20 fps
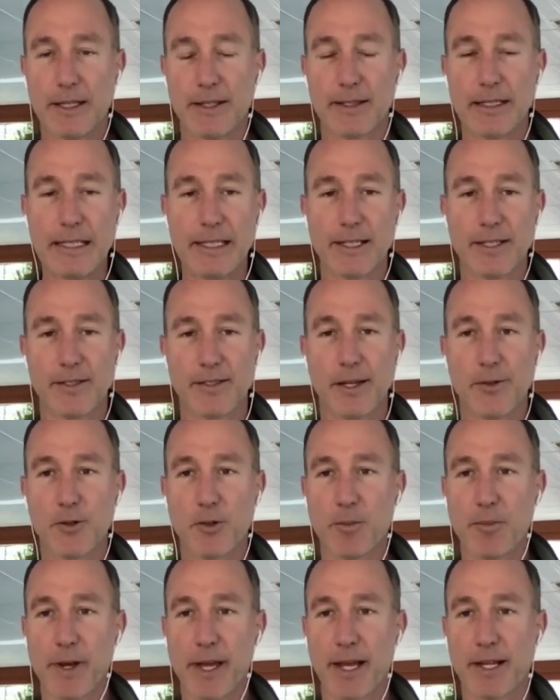the
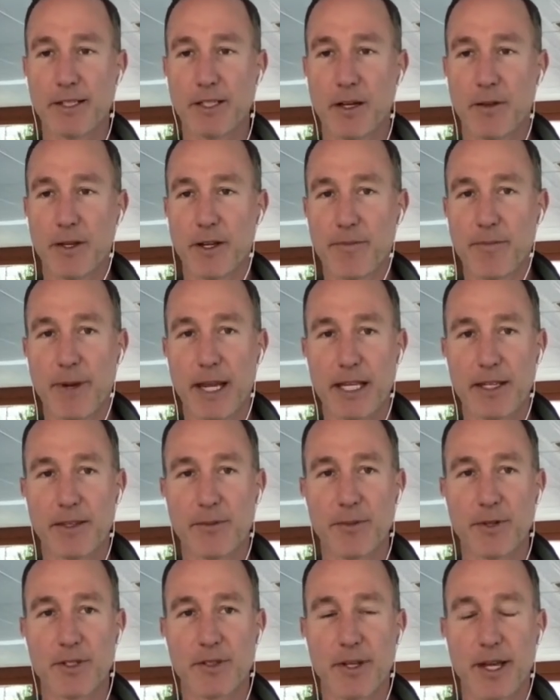central banks, how they've made
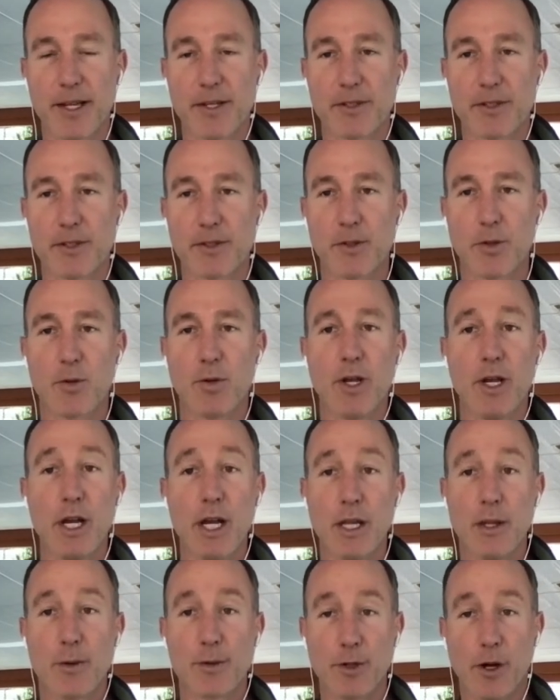their mistakes. So
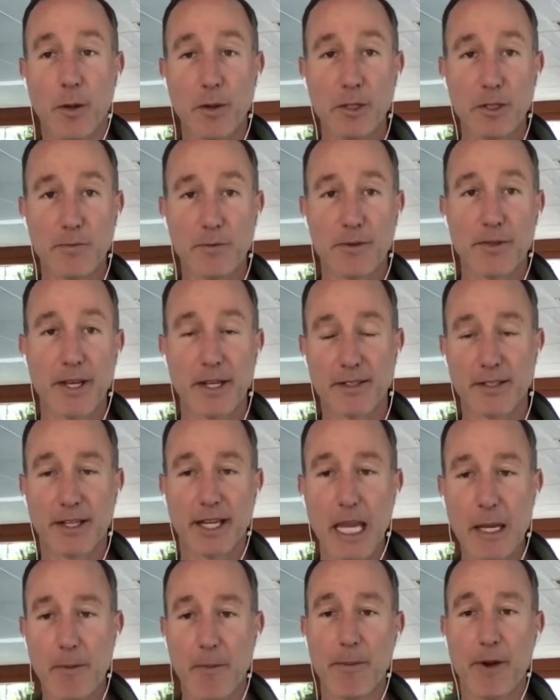there was all these different things that
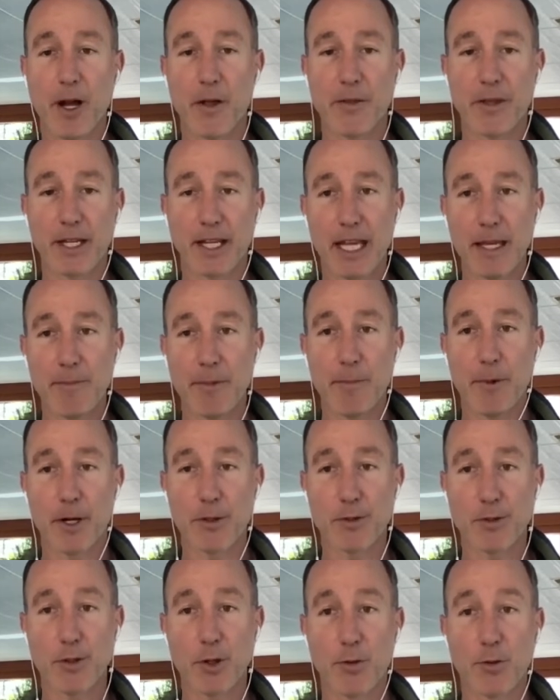came
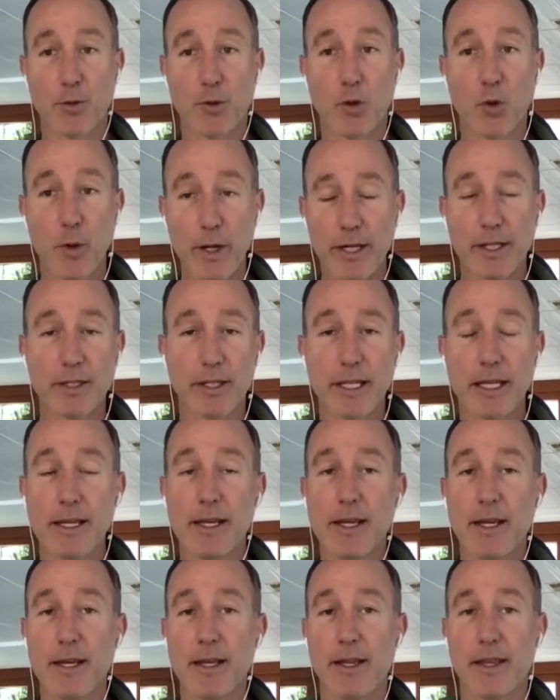about so
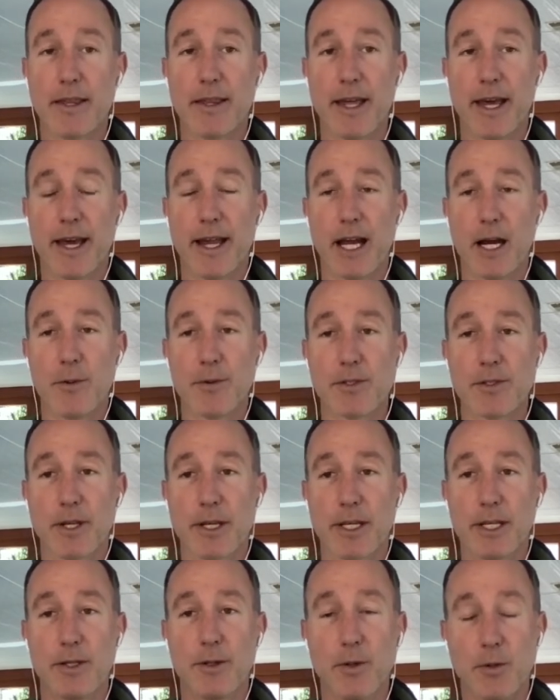quickly that I was
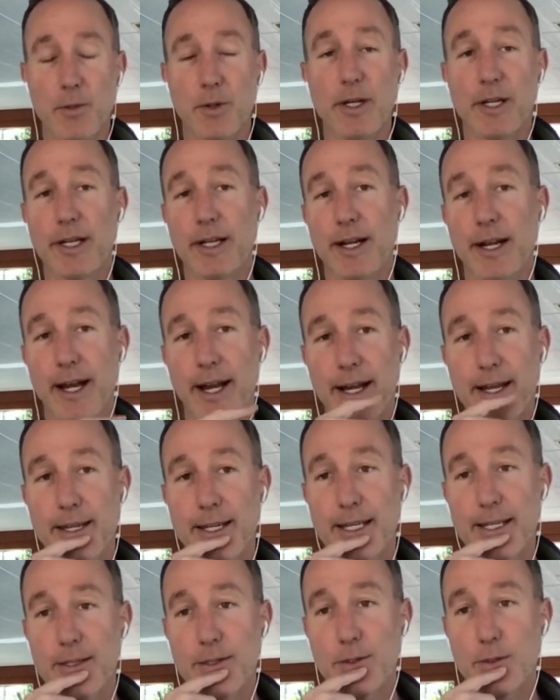like, you know what? I
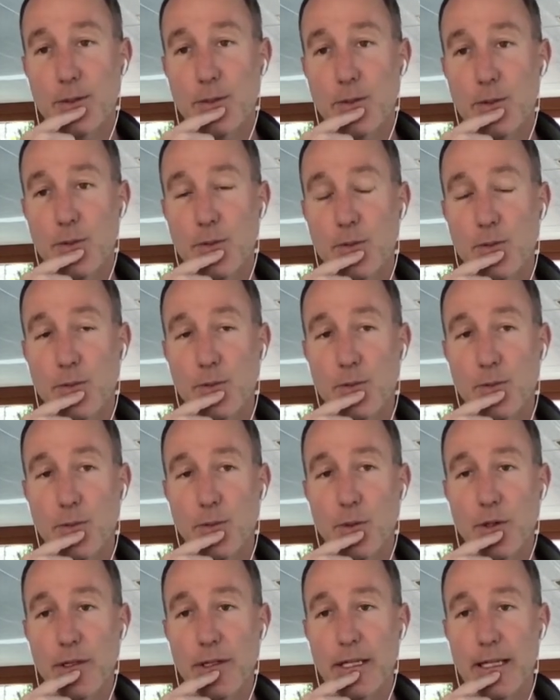need to
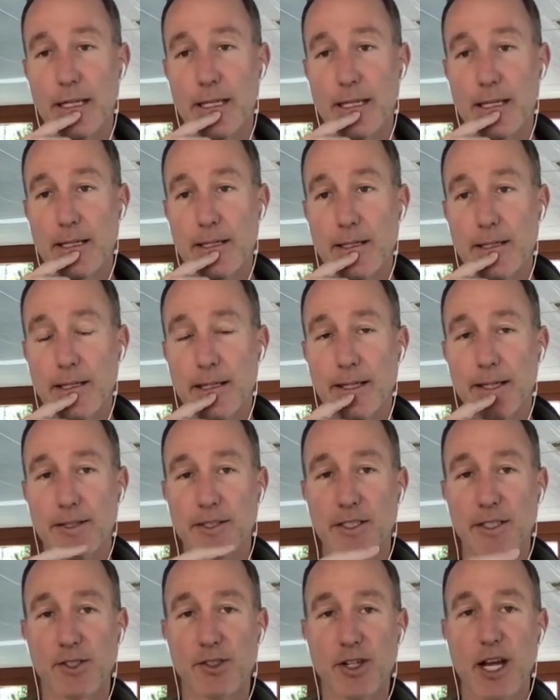really
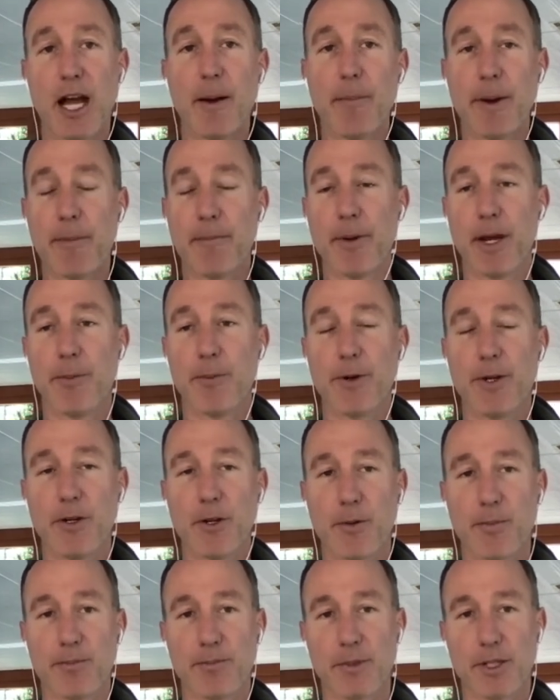to jot my memory,
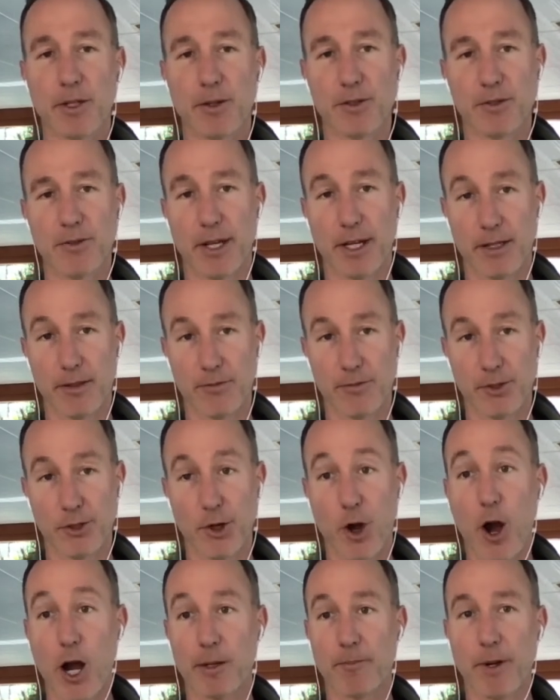or, you know, so I can
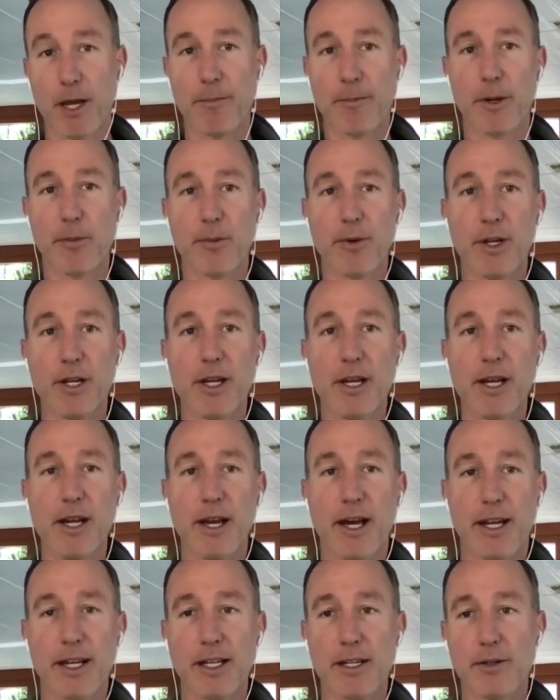jog my memory.
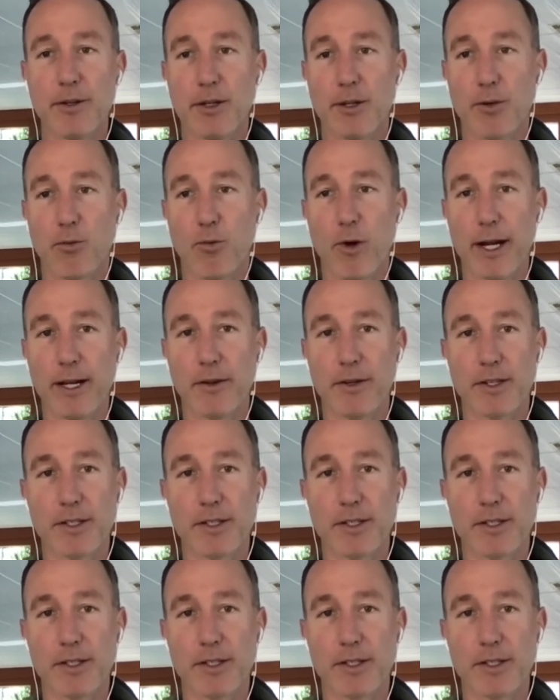I needed to write all